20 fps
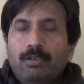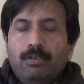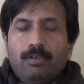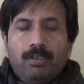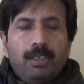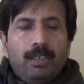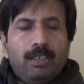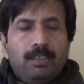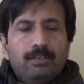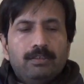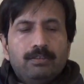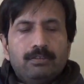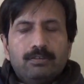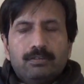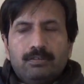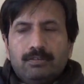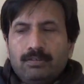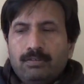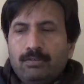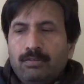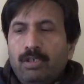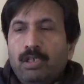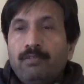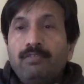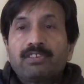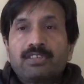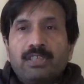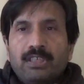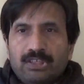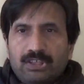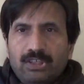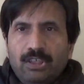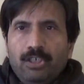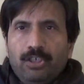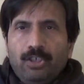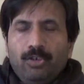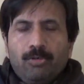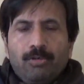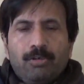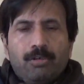Okay, so always
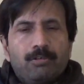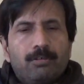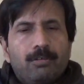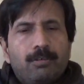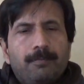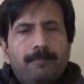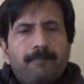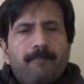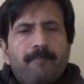consult your doctor.